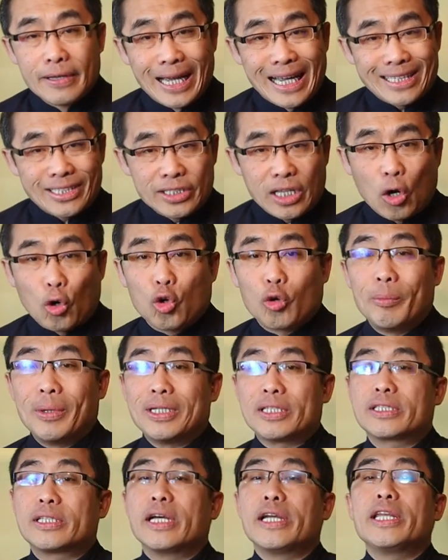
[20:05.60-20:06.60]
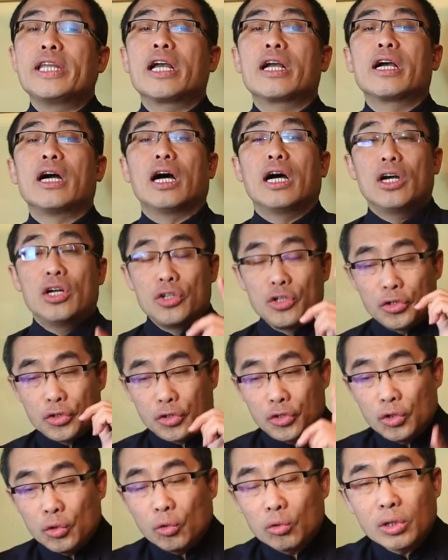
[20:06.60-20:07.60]
these documents in a
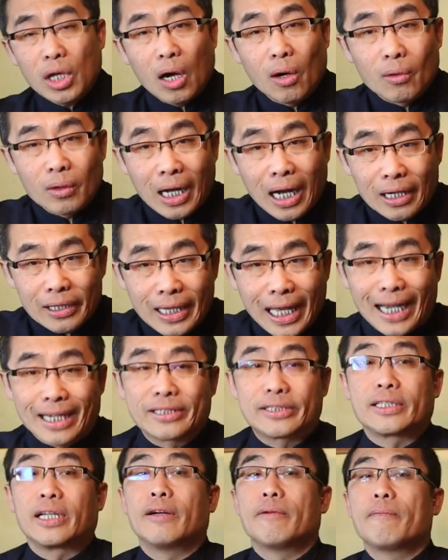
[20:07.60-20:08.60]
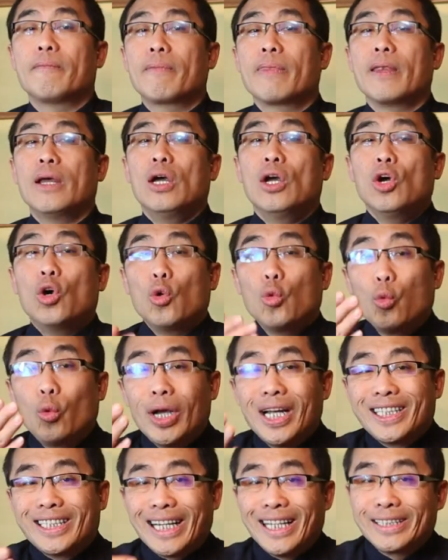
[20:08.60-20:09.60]
Xiu Dao context,
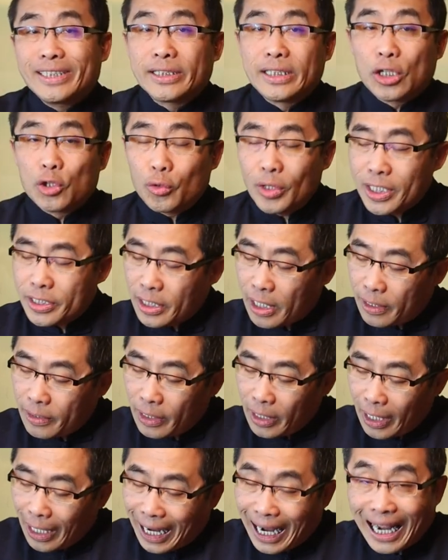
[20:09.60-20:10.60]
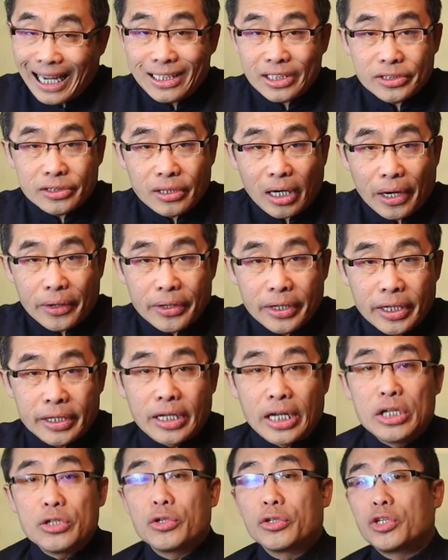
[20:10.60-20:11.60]
which is the reason I
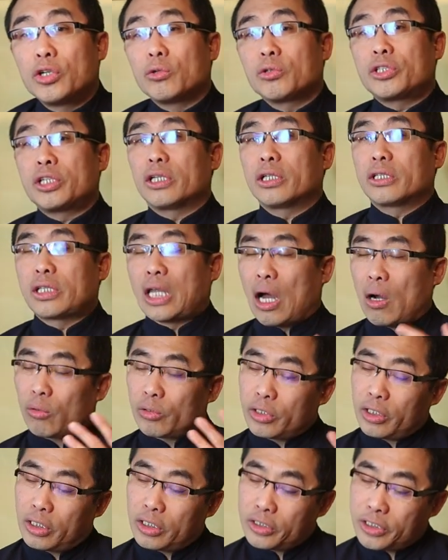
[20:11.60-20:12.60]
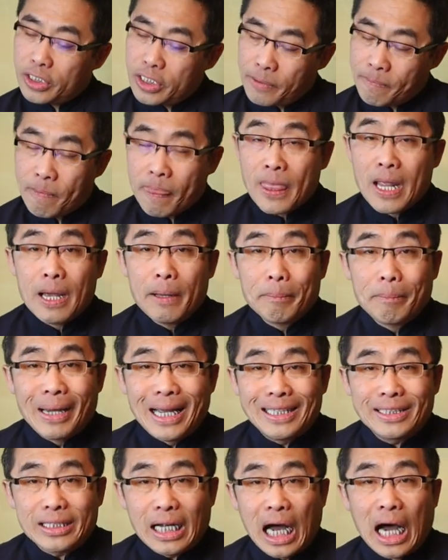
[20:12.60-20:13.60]
started introducing Dao De Jing
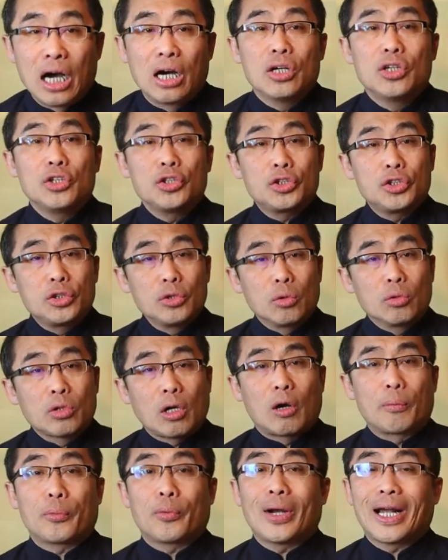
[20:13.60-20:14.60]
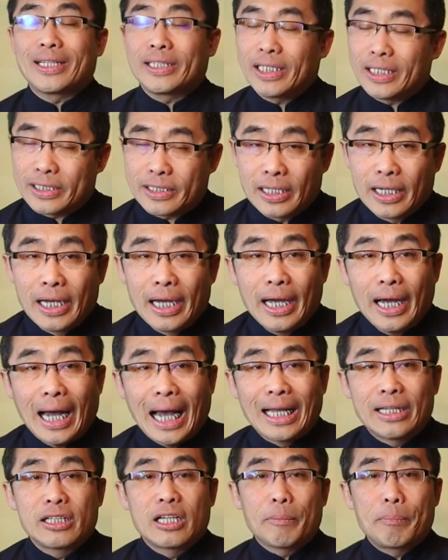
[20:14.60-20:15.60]
based on Xiu Dao practice
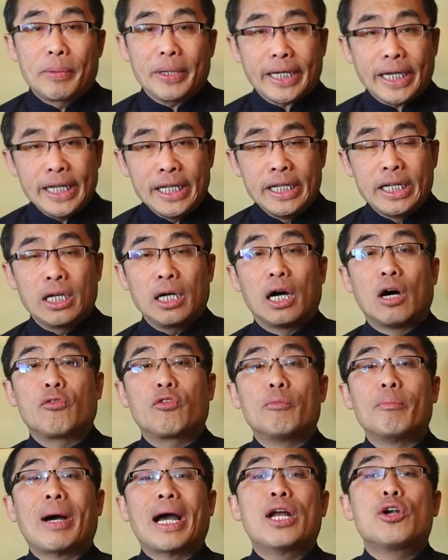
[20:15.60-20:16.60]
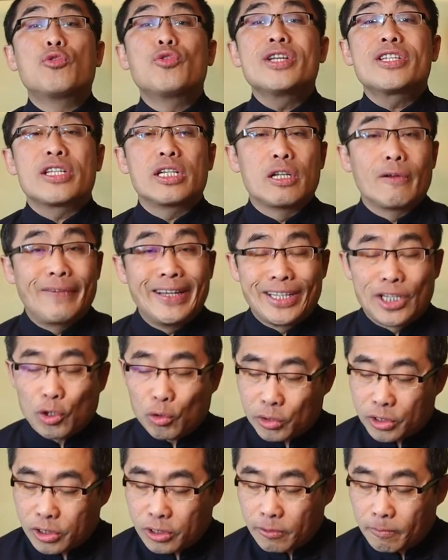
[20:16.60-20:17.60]
at the beginning of my recent
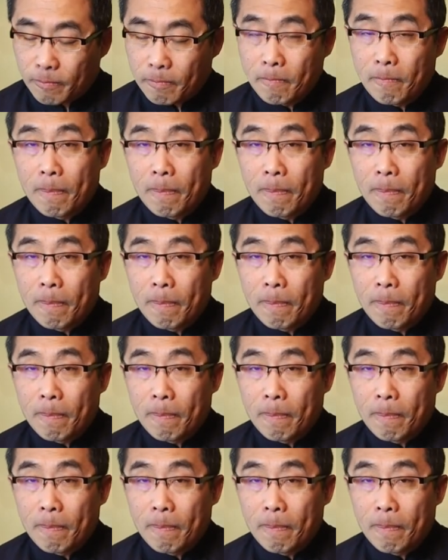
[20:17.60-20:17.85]
videos.